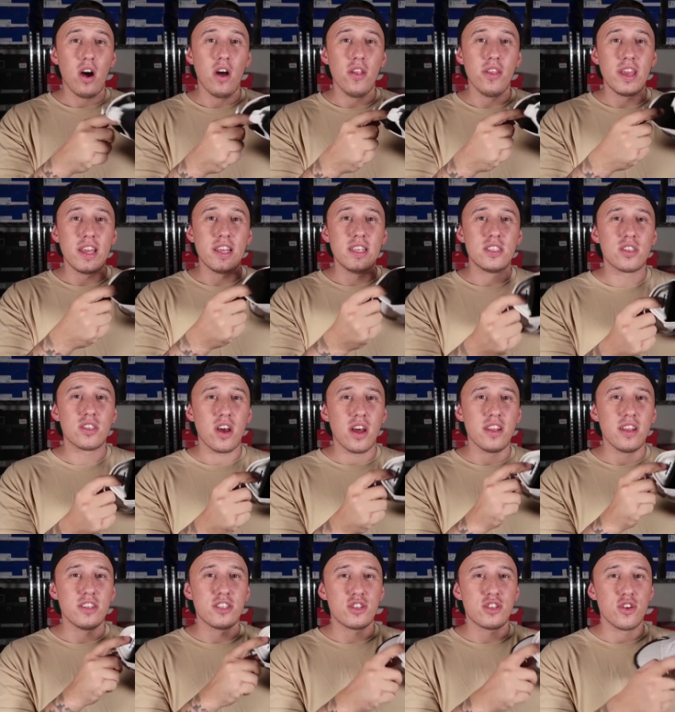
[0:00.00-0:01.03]
On the inside
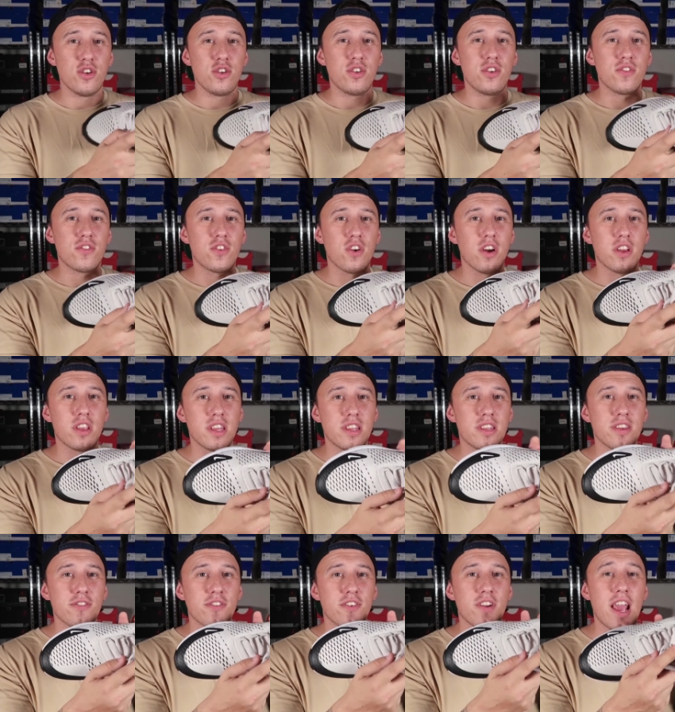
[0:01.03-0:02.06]
of the shoe, you've got your
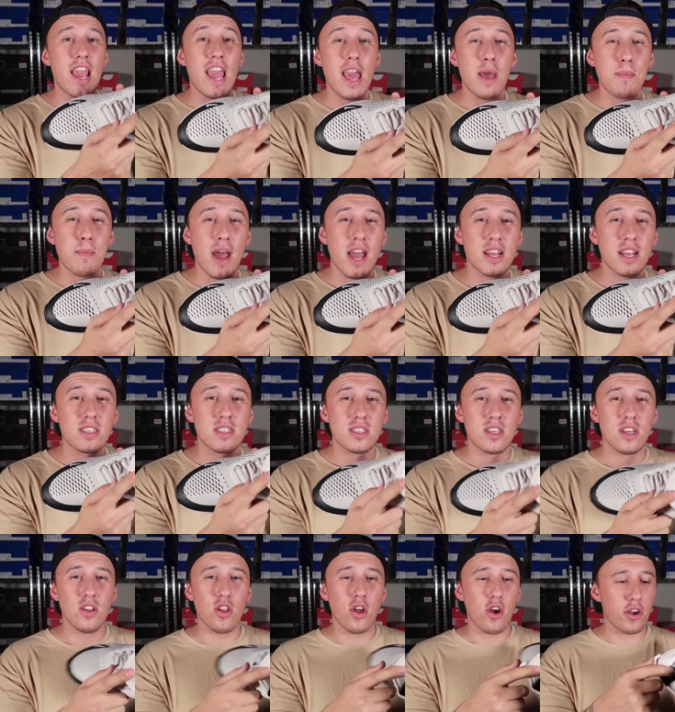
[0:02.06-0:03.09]
different Air
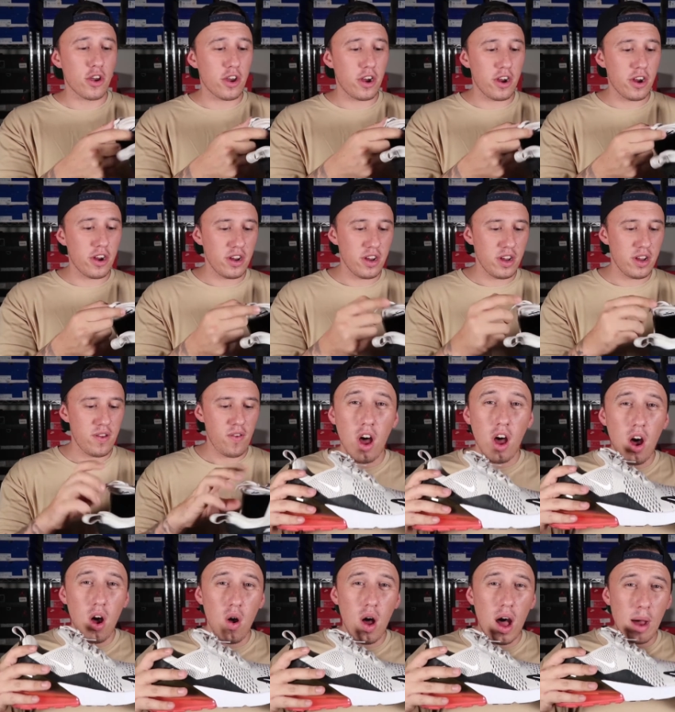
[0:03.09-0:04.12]
Max logo. The
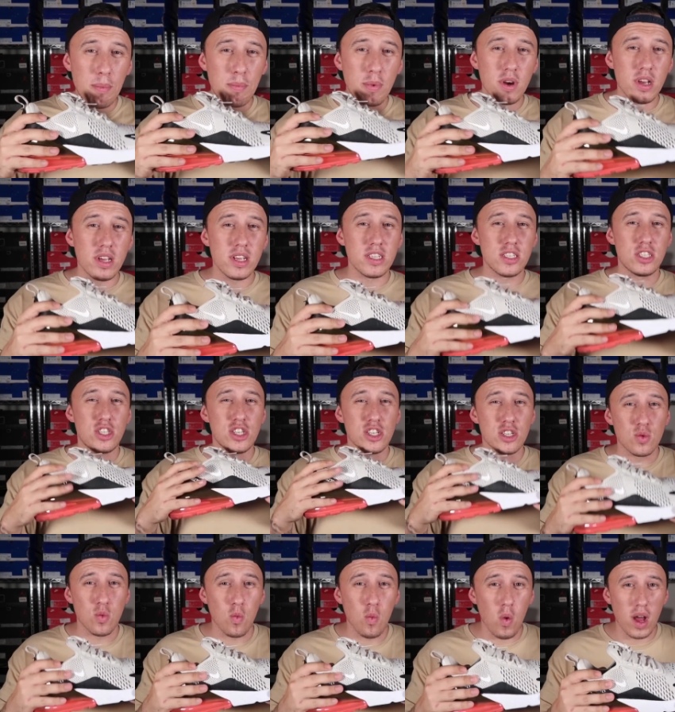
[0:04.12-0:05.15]
whole upper is
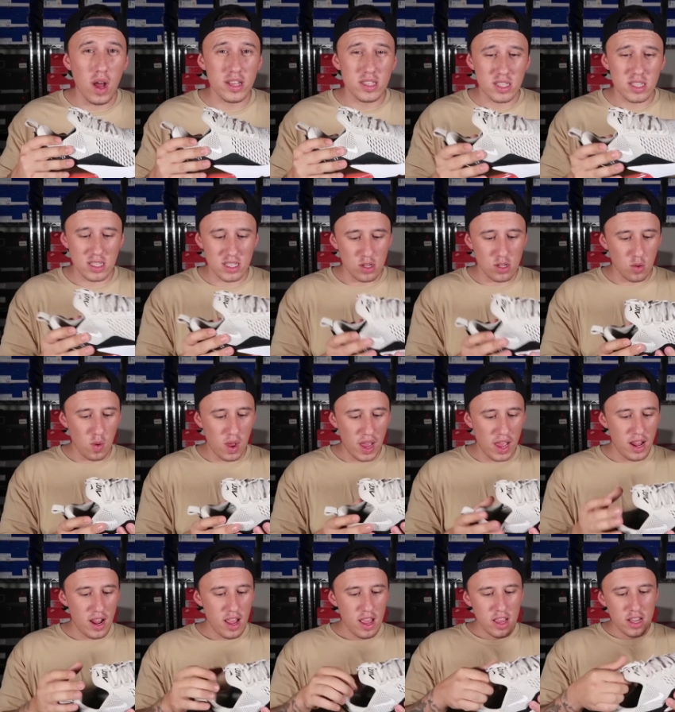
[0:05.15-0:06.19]
just one
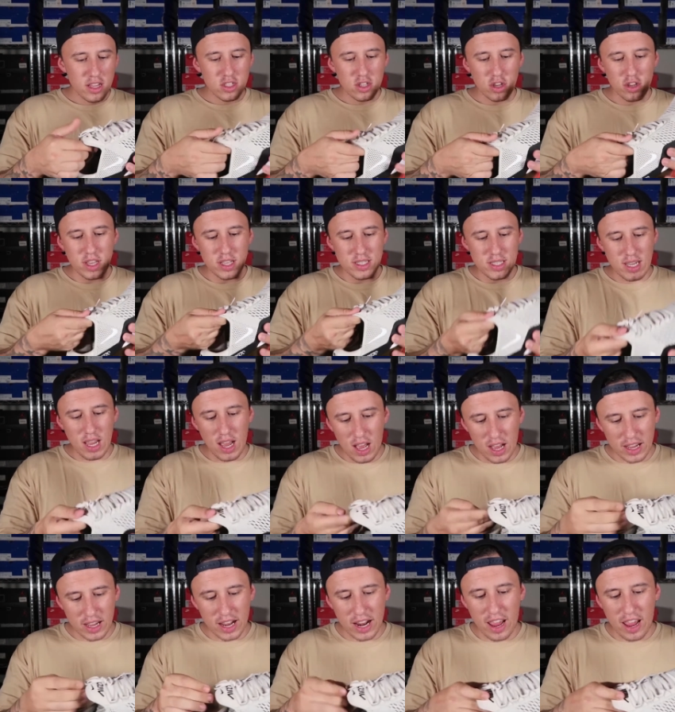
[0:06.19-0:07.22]
silhouette, so your
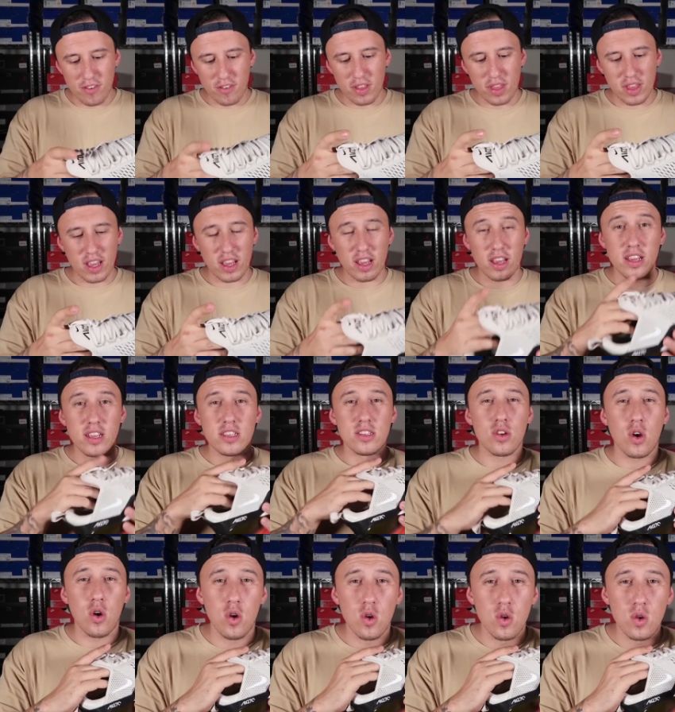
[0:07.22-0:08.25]
tongue and everything is
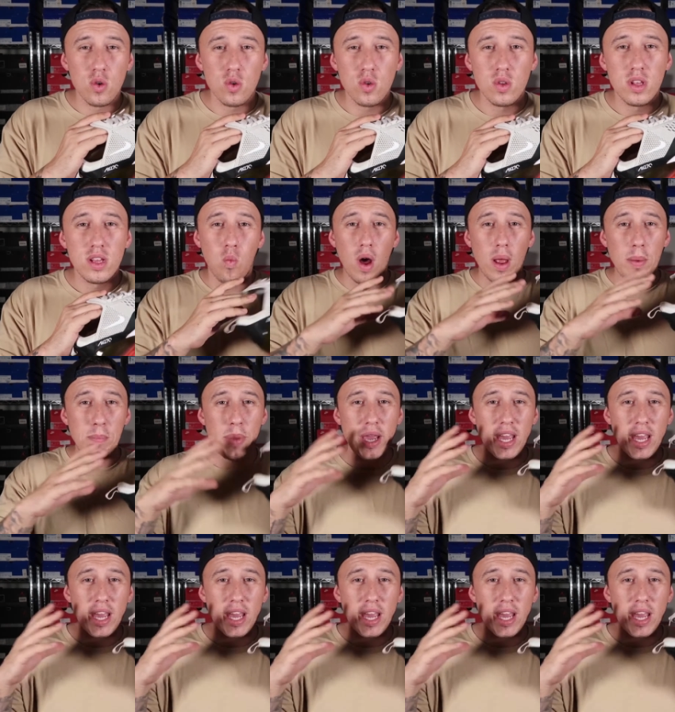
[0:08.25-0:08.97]
all one